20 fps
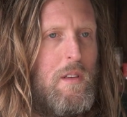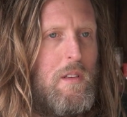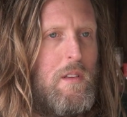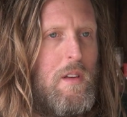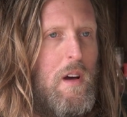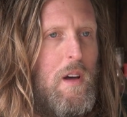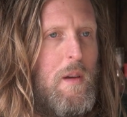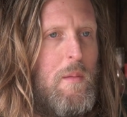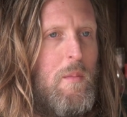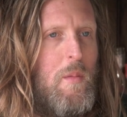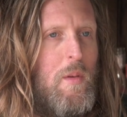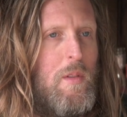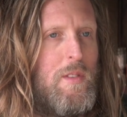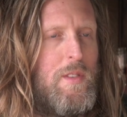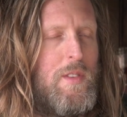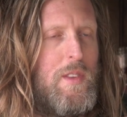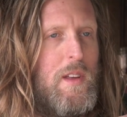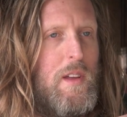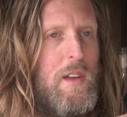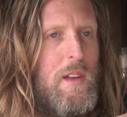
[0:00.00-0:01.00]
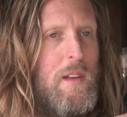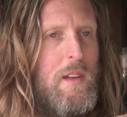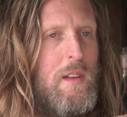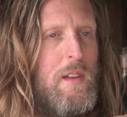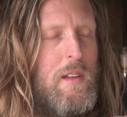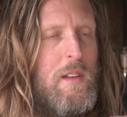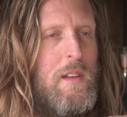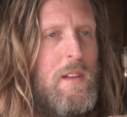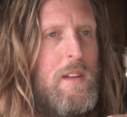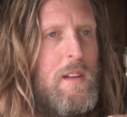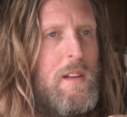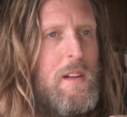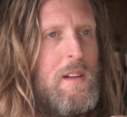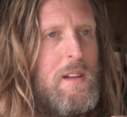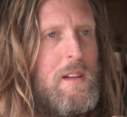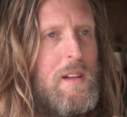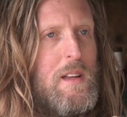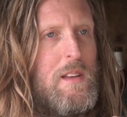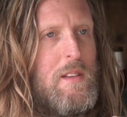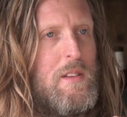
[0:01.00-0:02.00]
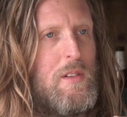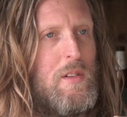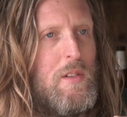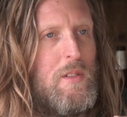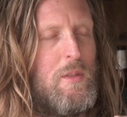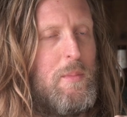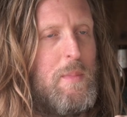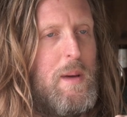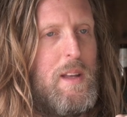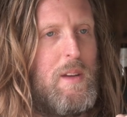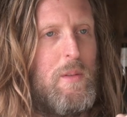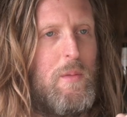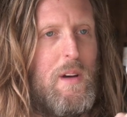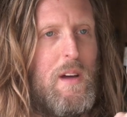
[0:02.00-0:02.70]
time once the kids have gone to bed or